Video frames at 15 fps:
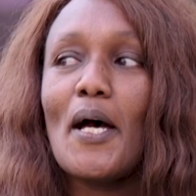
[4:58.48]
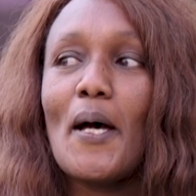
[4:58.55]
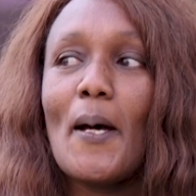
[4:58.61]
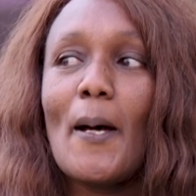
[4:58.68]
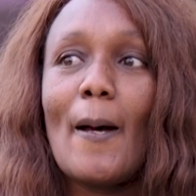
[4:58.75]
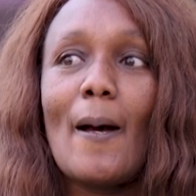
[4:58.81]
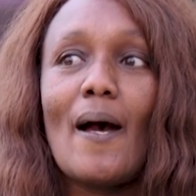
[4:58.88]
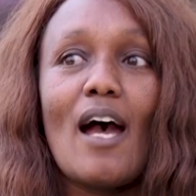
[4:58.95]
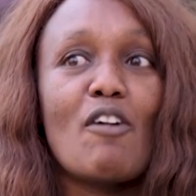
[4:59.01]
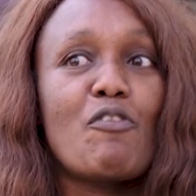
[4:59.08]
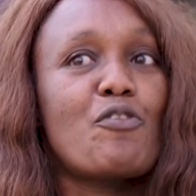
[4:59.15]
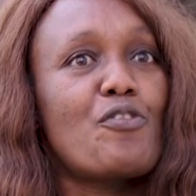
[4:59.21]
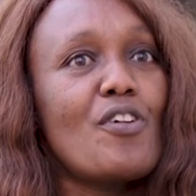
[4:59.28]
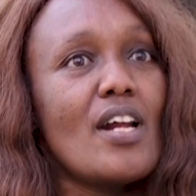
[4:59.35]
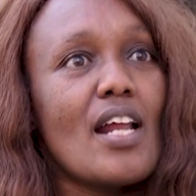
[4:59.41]
a
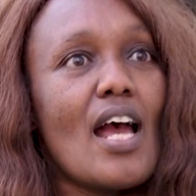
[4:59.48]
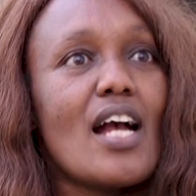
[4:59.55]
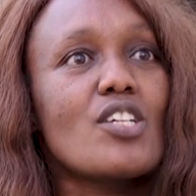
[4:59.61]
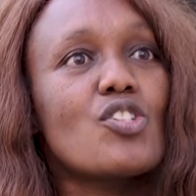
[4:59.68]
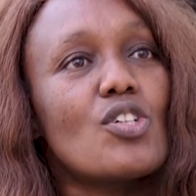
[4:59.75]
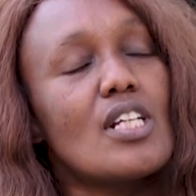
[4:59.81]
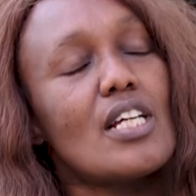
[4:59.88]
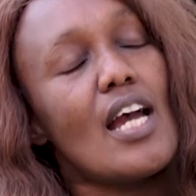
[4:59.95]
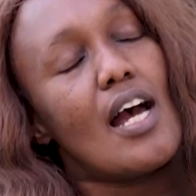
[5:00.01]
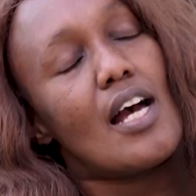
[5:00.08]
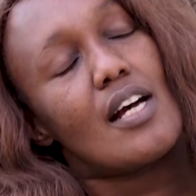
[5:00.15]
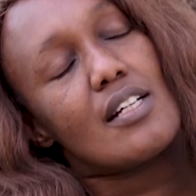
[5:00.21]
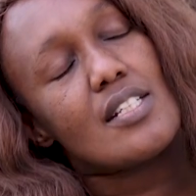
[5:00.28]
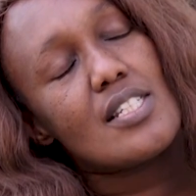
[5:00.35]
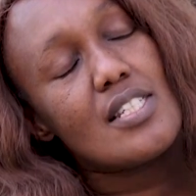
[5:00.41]
friend, actually
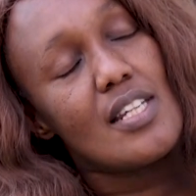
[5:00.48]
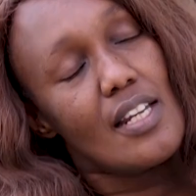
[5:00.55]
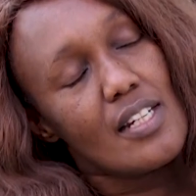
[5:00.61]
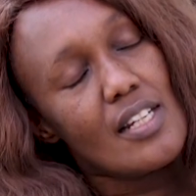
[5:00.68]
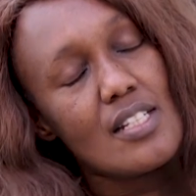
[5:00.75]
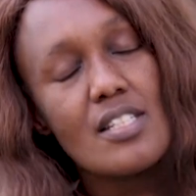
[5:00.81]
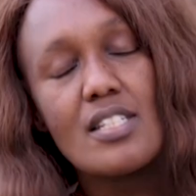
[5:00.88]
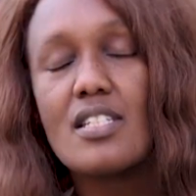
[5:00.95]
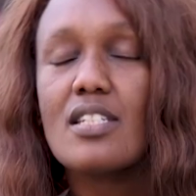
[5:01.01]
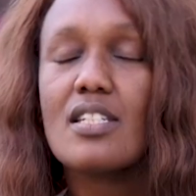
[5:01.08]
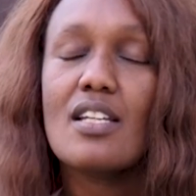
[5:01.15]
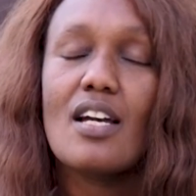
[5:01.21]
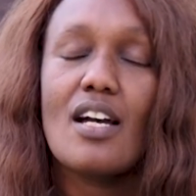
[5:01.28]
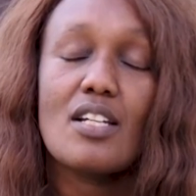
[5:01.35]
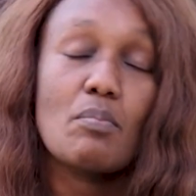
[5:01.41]
a tenant
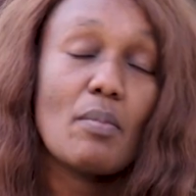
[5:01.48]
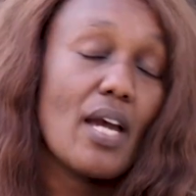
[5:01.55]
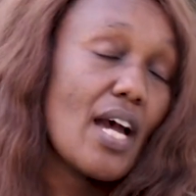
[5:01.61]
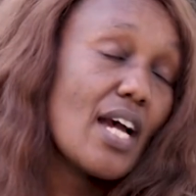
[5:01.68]
at my